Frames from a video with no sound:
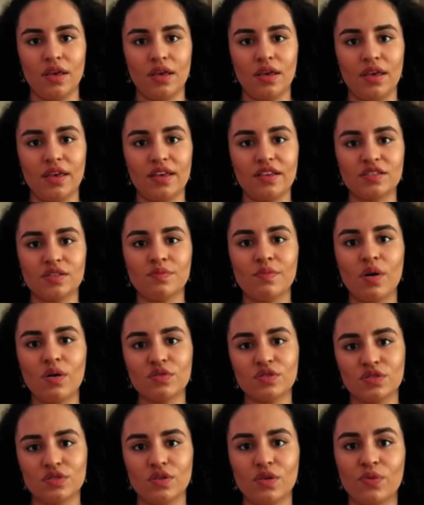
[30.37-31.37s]
He is
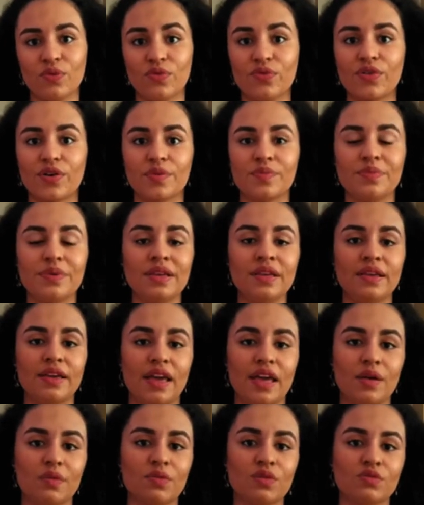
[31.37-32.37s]
most known for being
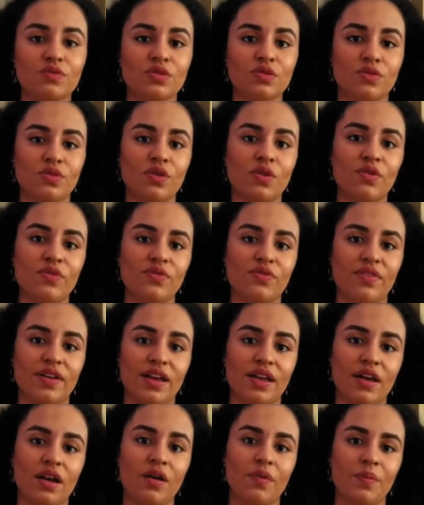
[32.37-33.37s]
able to
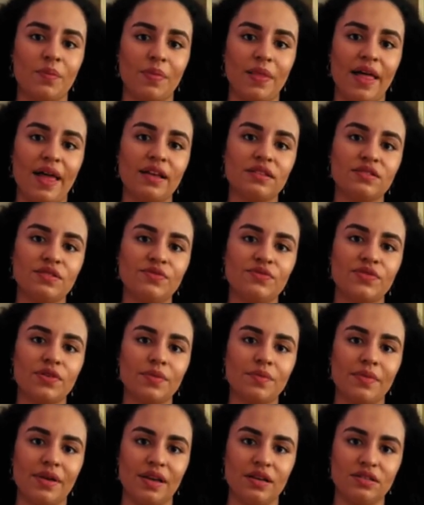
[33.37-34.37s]
convey complex
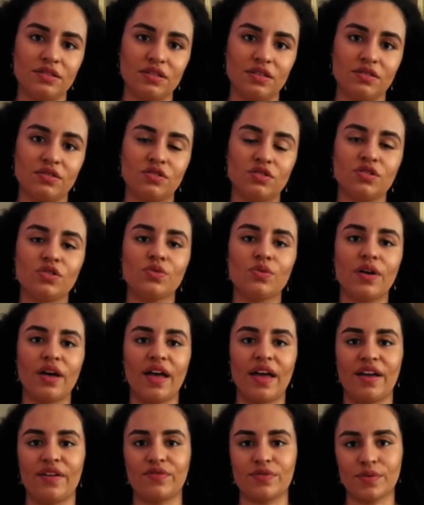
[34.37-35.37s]
information to
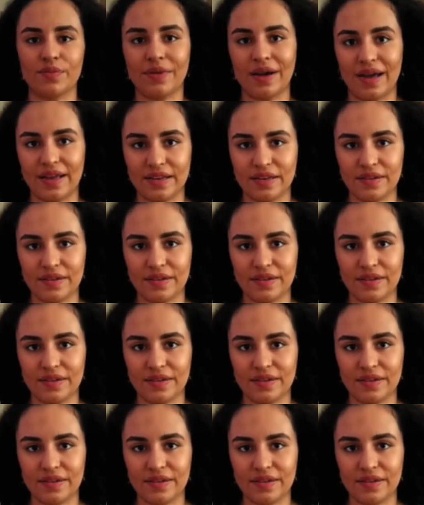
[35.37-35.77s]
everybody.